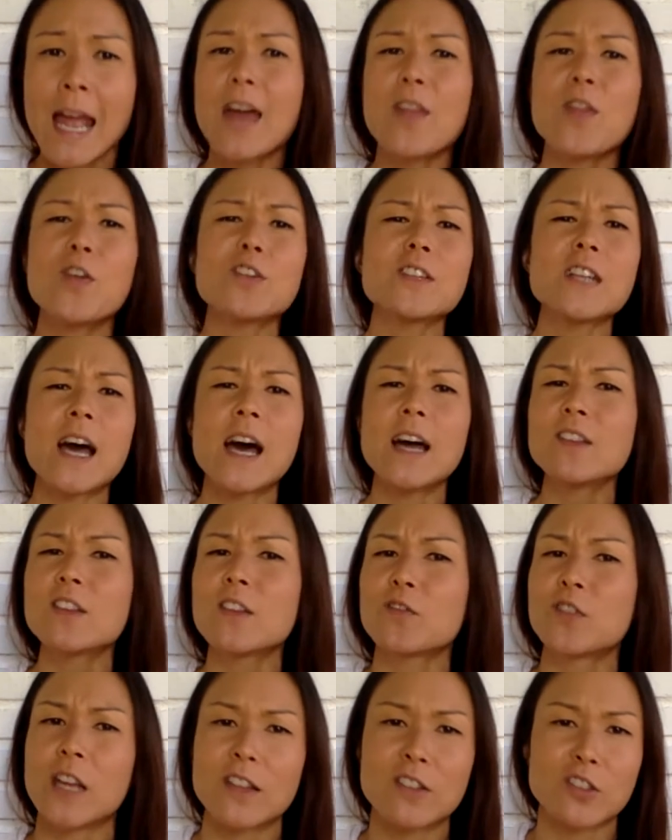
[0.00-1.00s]
And there's
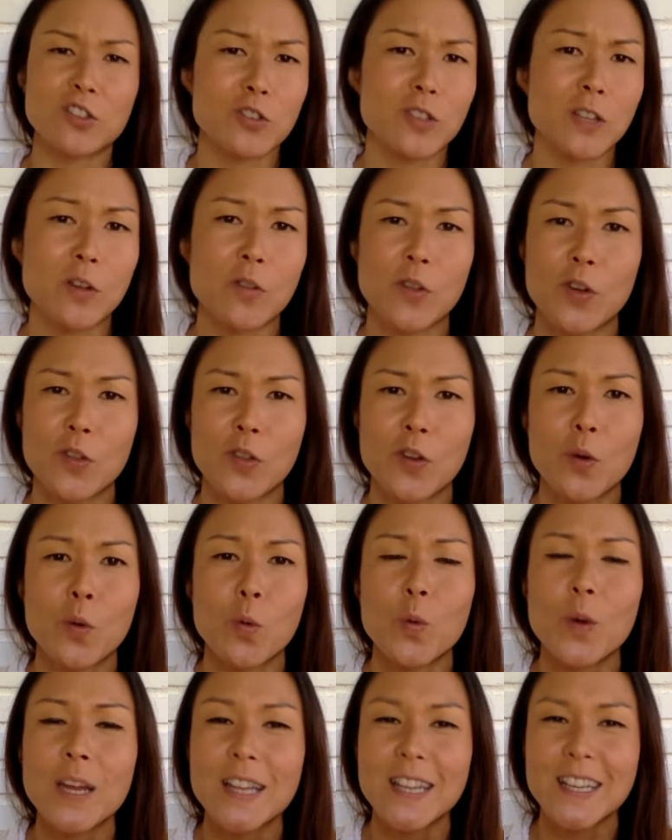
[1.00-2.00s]
tons of testers out there that
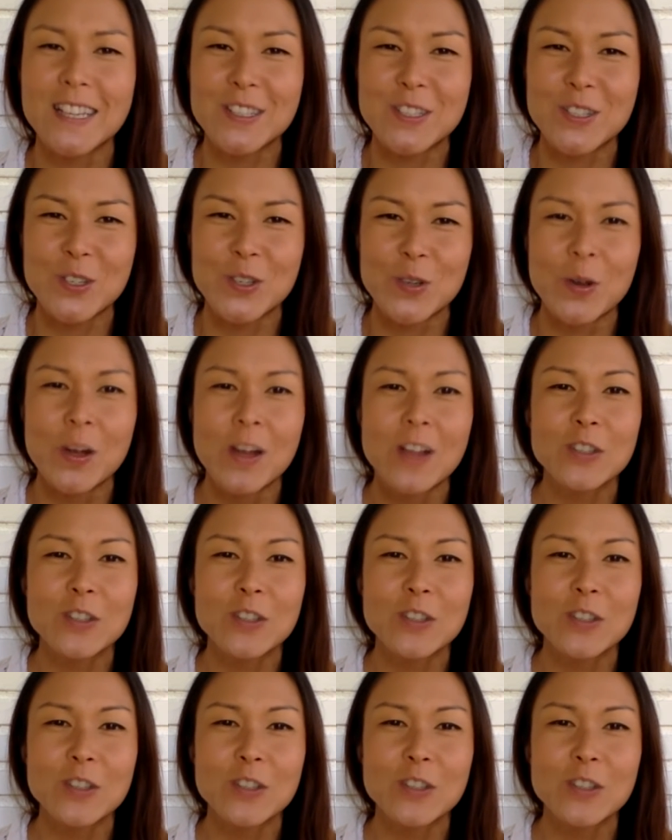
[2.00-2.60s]
are willing to